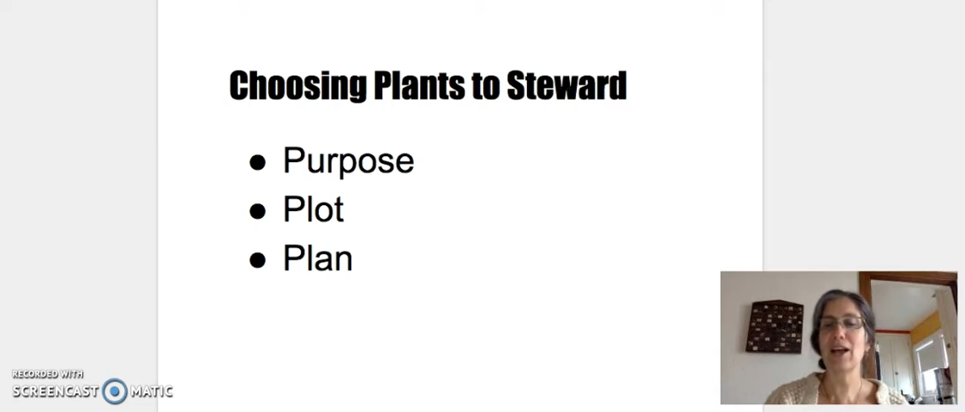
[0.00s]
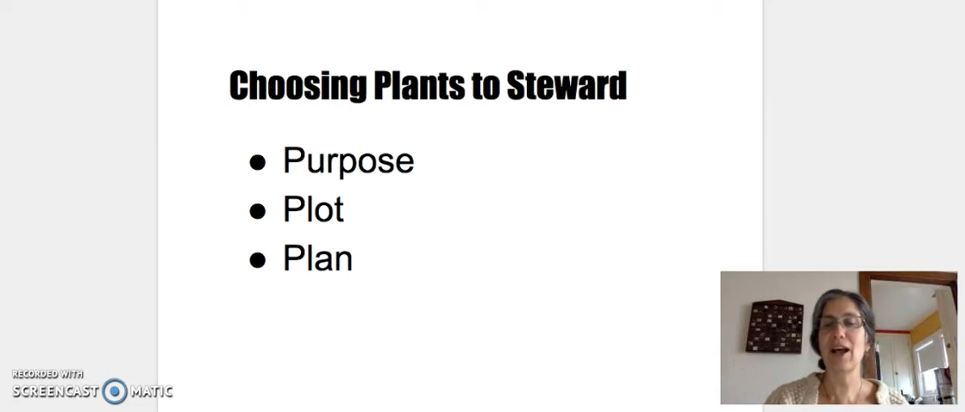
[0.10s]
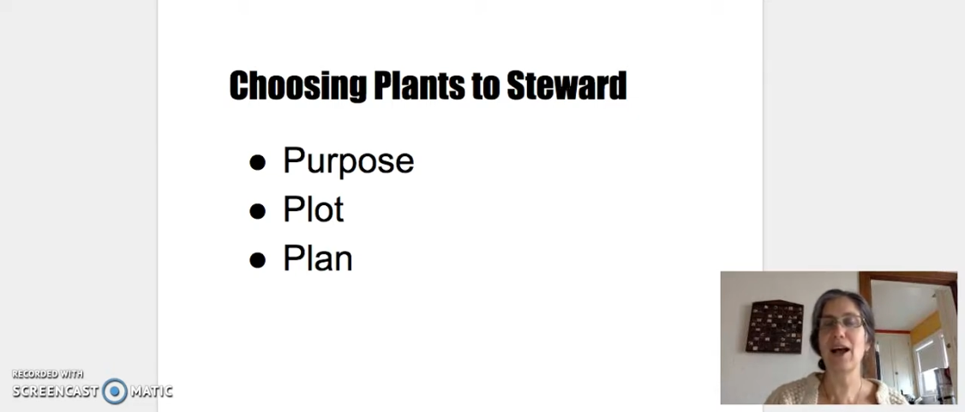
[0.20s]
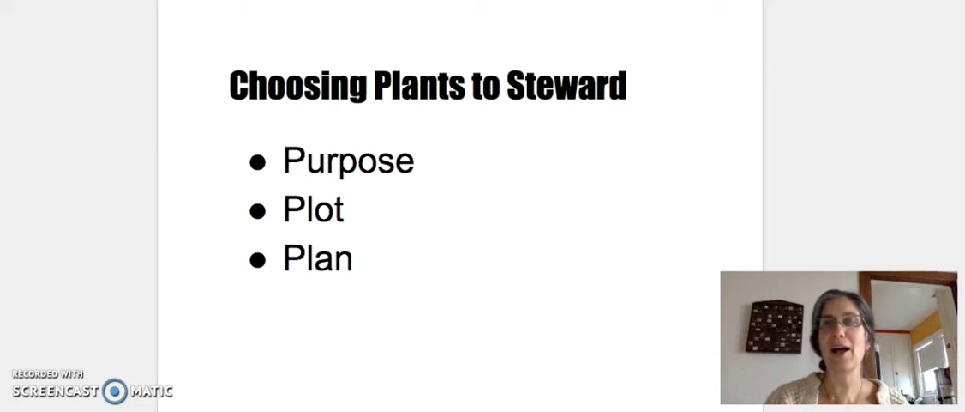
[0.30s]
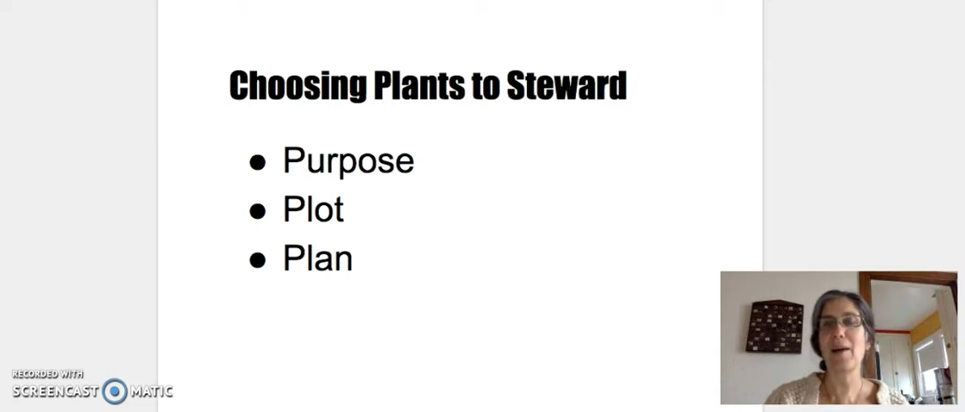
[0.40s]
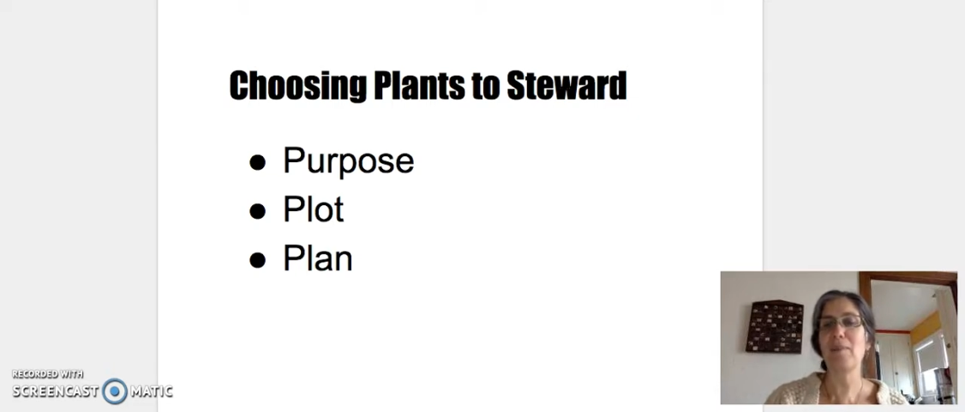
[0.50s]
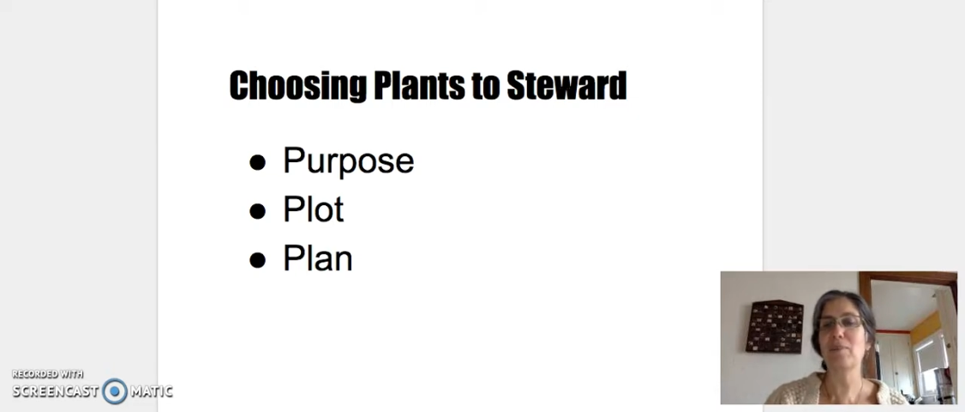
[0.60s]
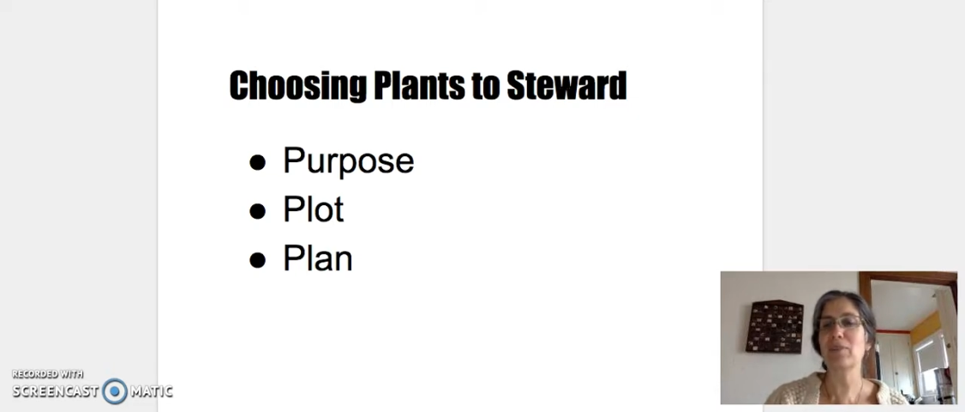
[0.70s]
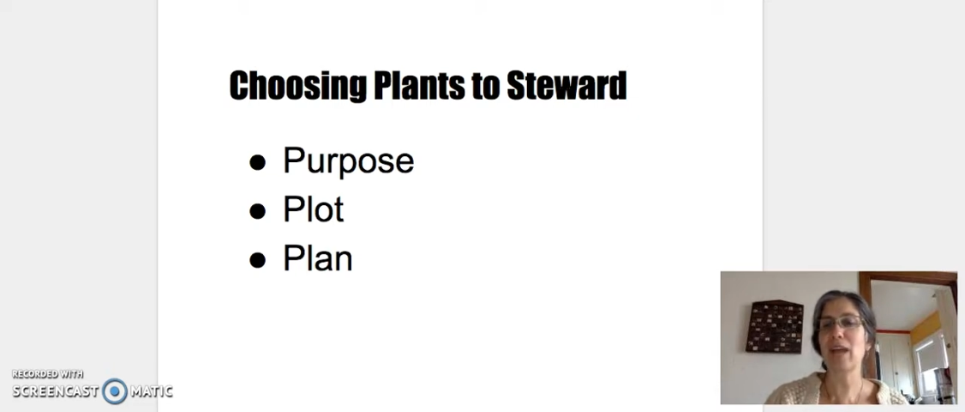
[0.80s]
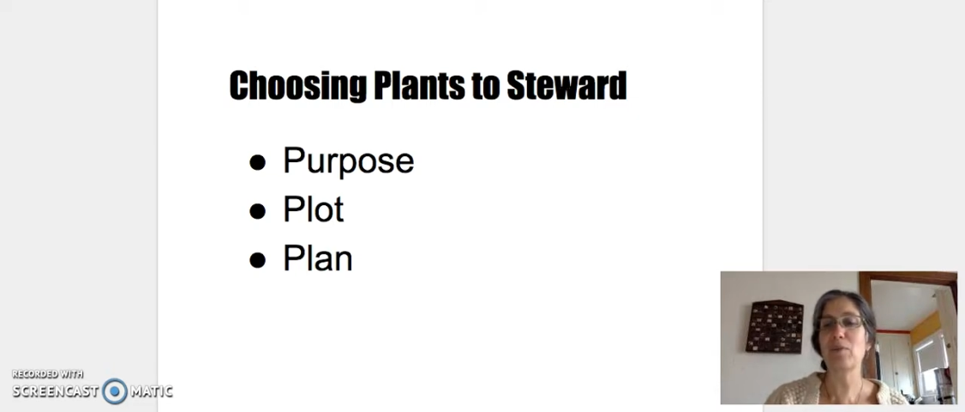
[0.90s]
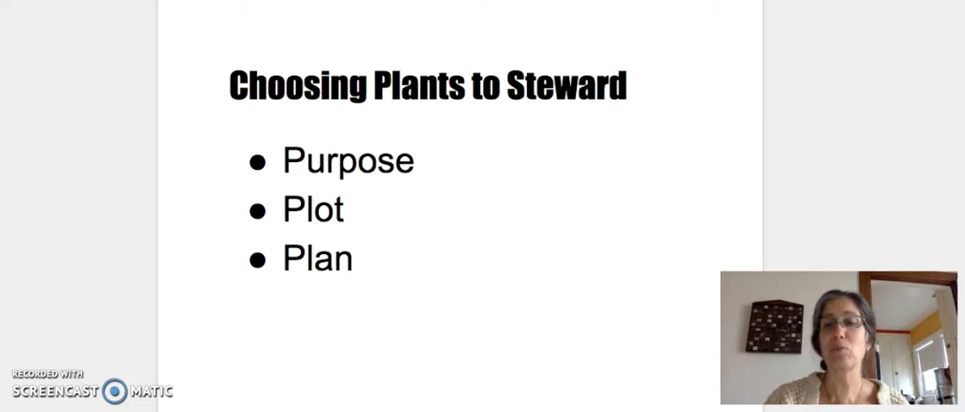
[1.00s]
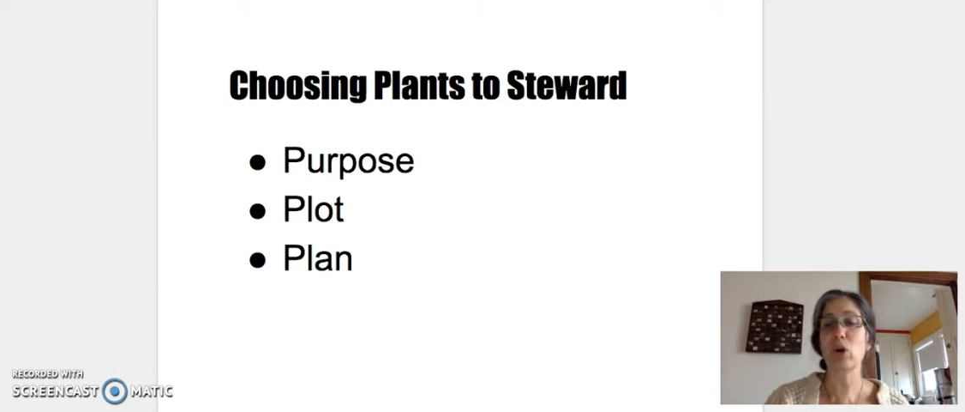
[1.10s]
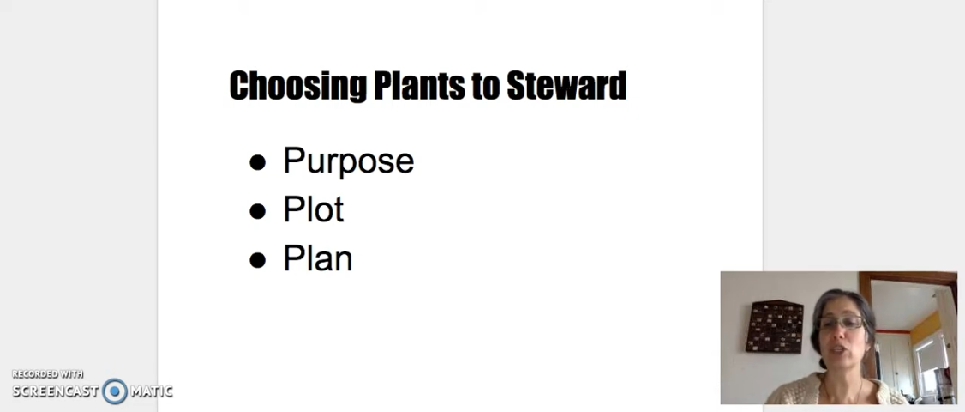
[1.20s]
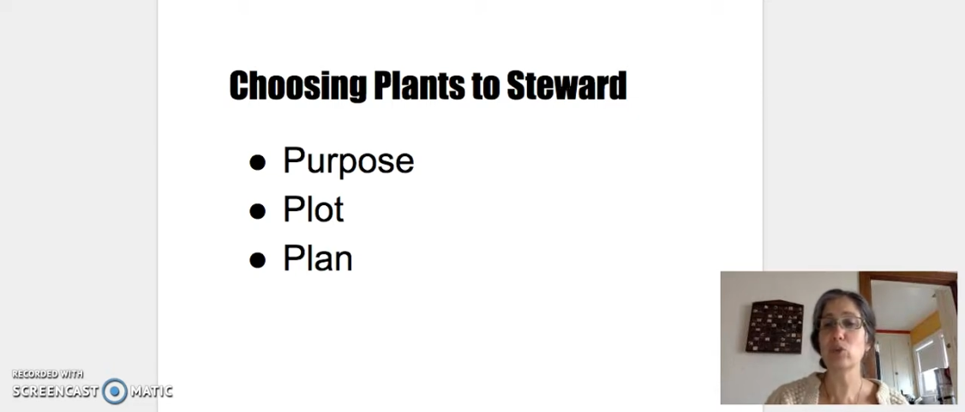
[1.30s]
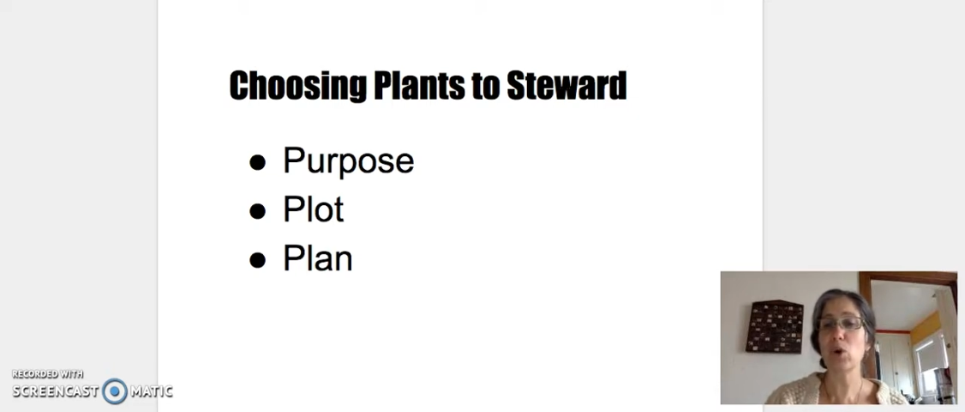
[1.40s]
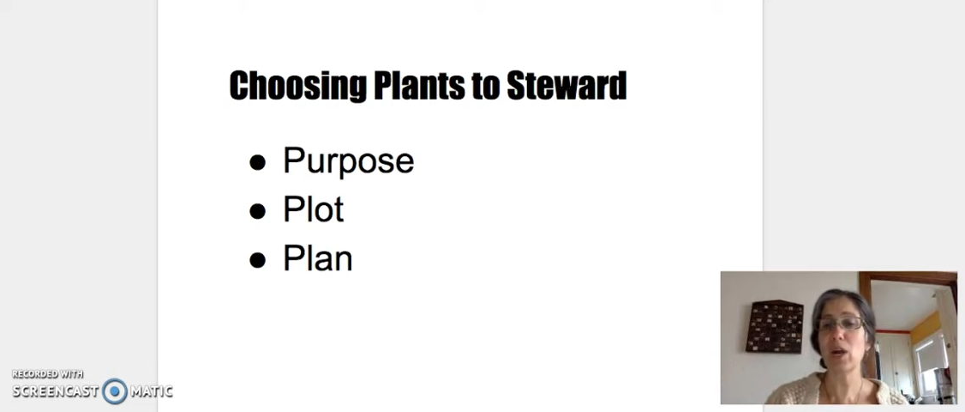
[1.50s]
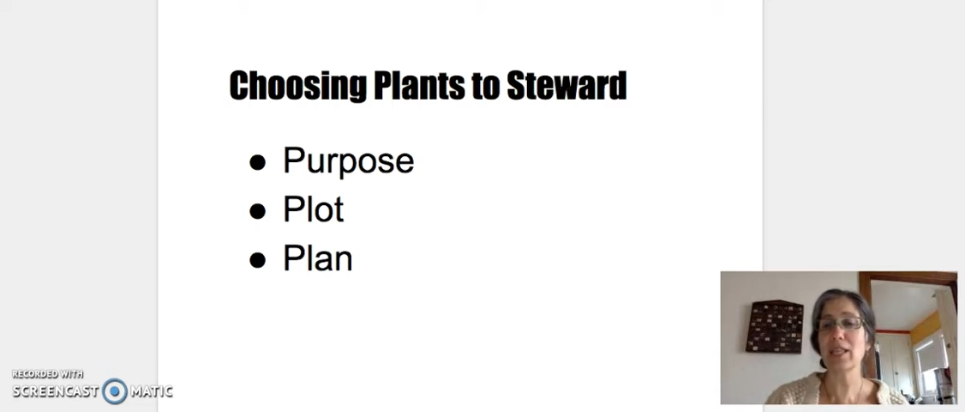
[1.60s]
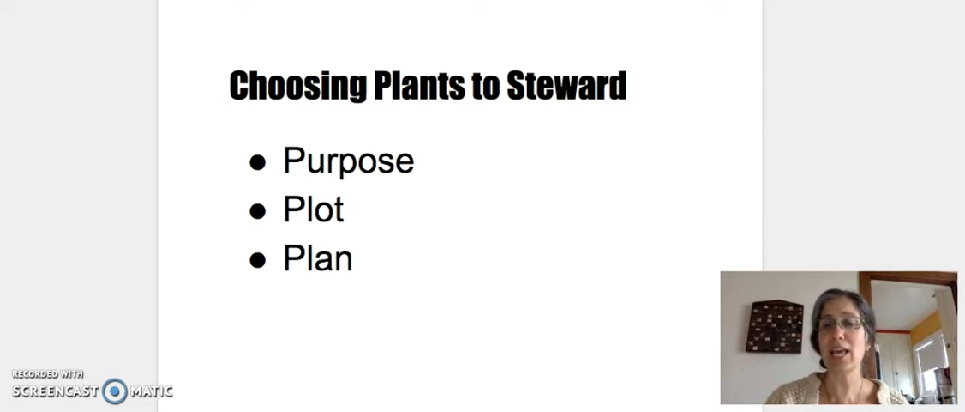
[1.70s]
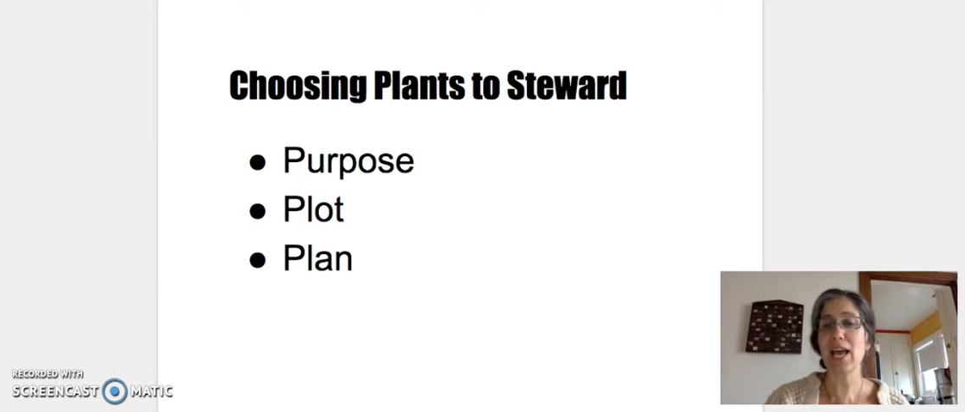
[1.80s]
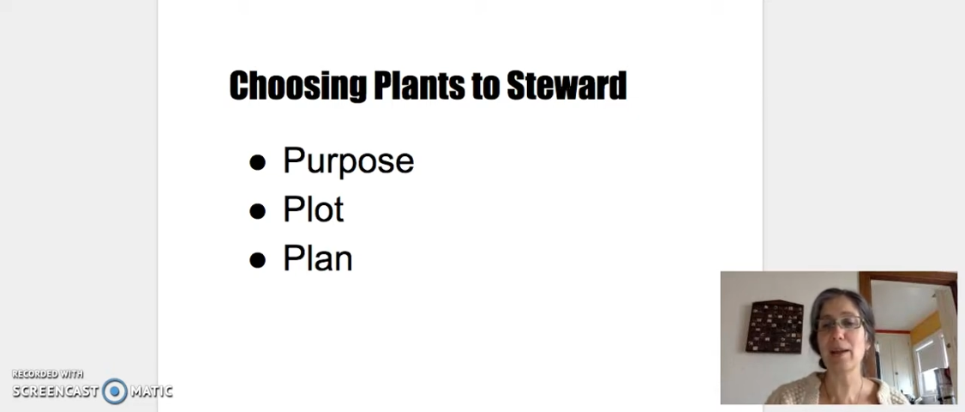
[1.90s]
kind of brushstroke
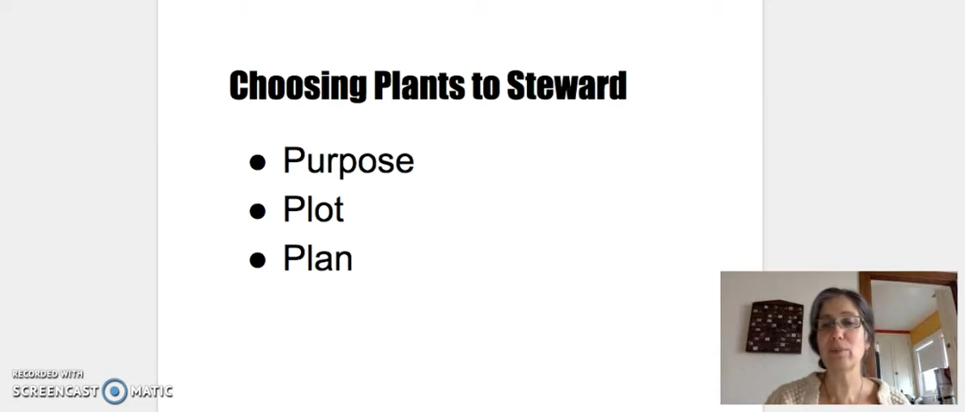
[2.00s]
at that.